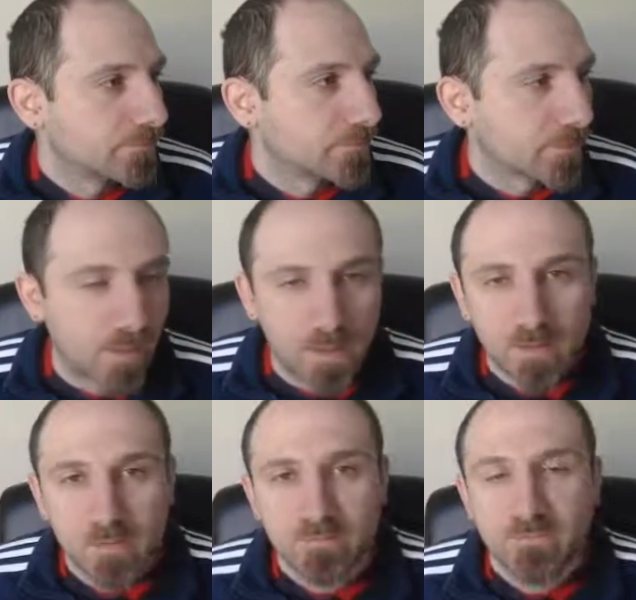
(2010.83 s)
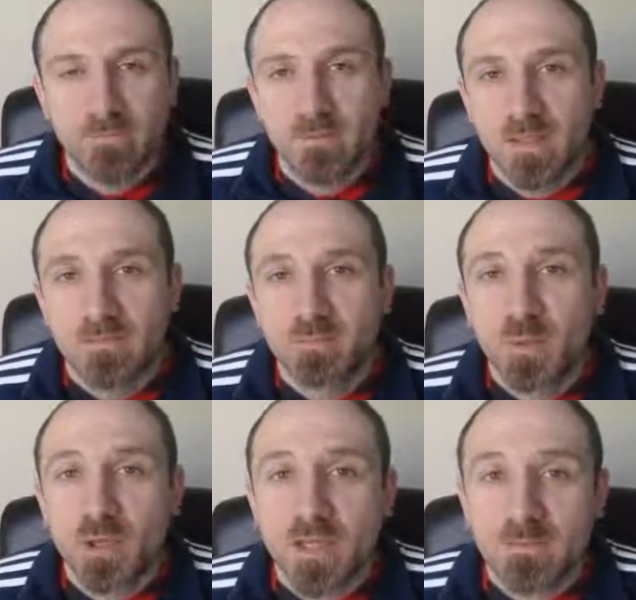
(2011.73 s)
Yeah, if
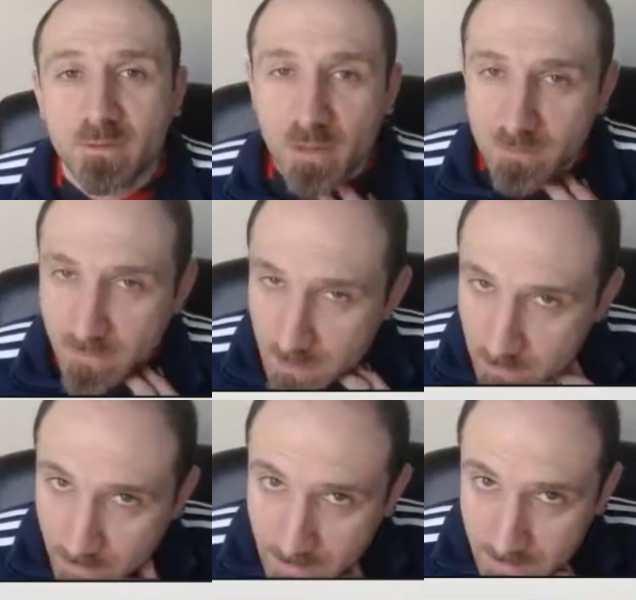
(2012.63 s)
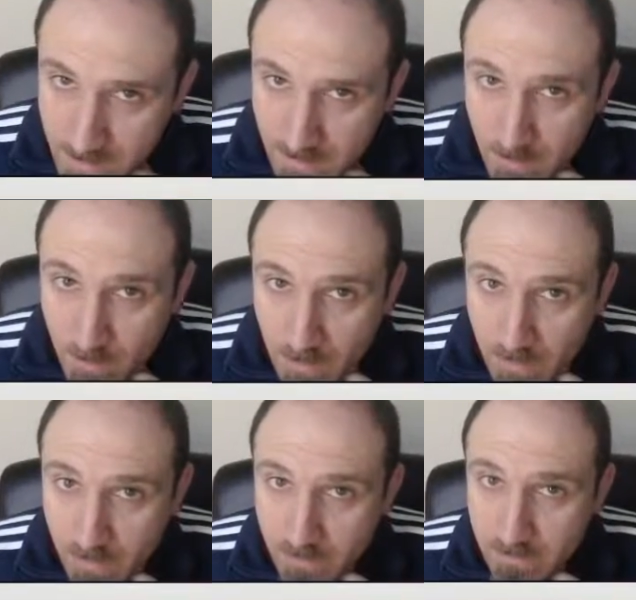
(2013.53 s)
Birdie ever goes V-trigger, just sit there and
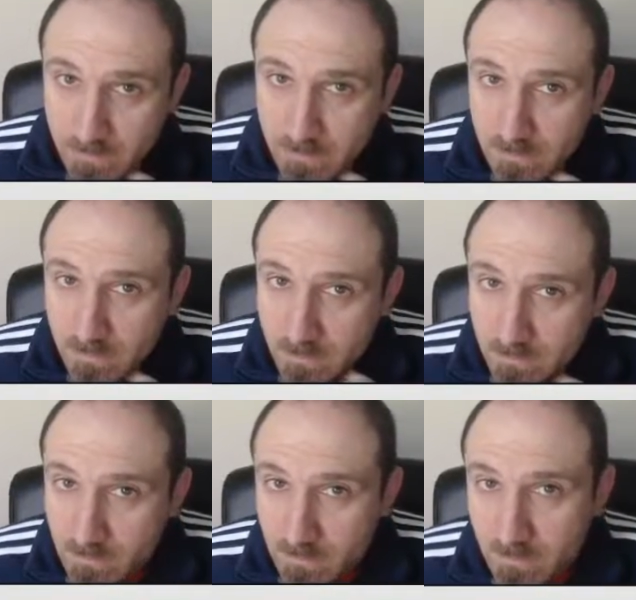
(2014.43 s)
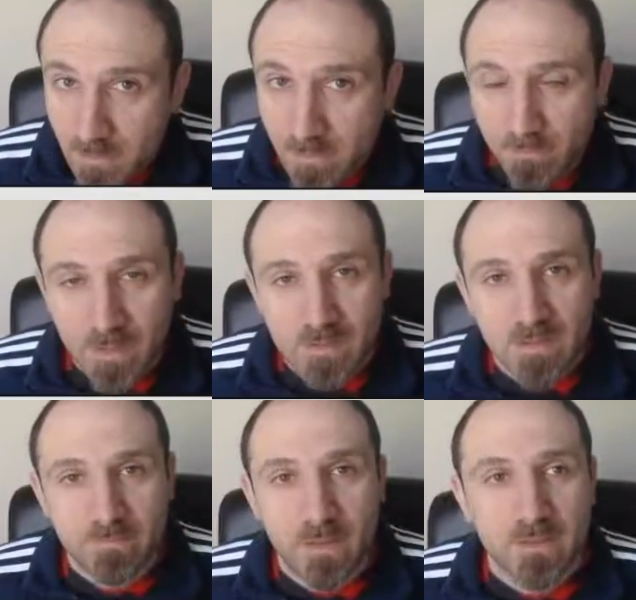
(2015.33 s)
block. You'll
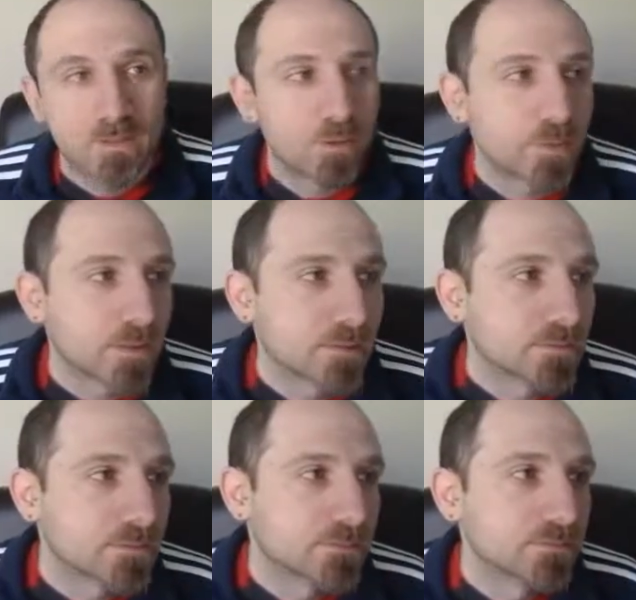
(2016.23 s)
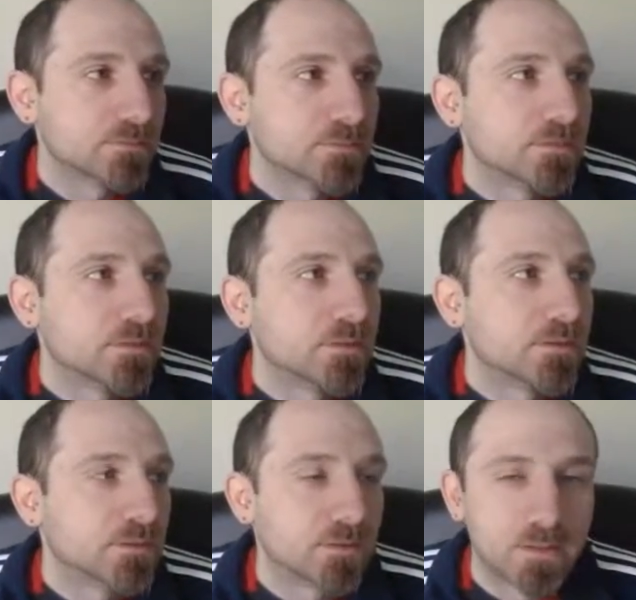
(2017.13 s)
eventually find an opening.
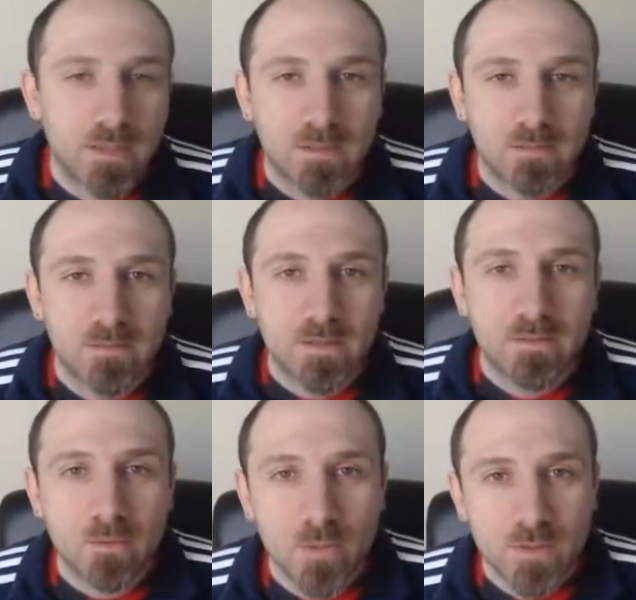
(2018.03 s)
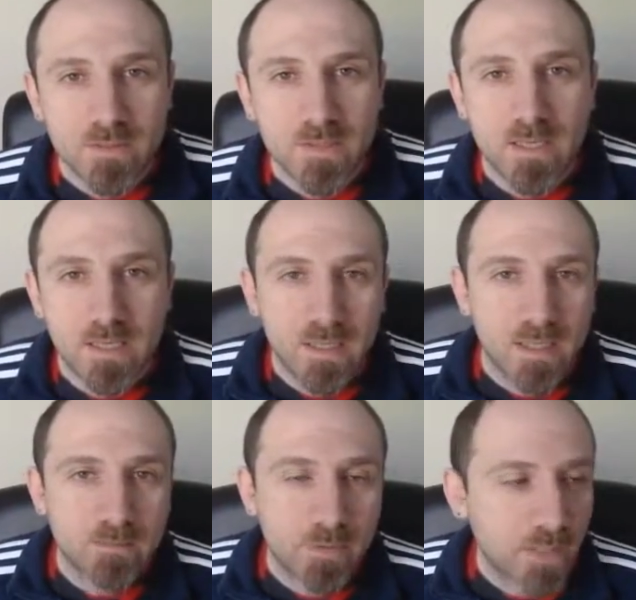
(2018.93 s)
Nothing worse than getting
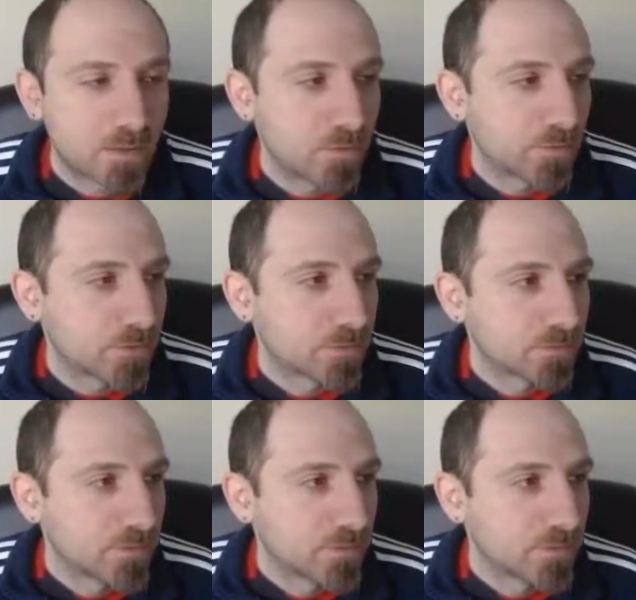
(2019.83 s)
hit by a combo.